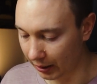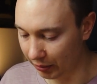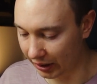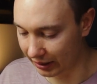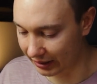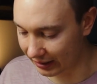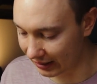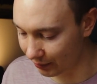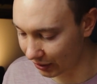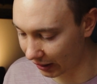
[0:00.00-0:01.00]
Because it
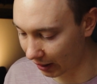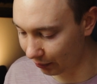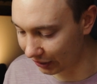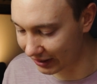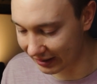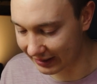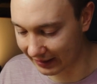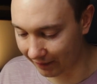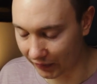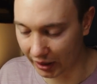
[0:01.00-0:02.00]
seems like I'm listing
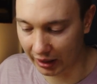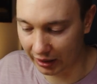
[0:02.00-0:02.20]
something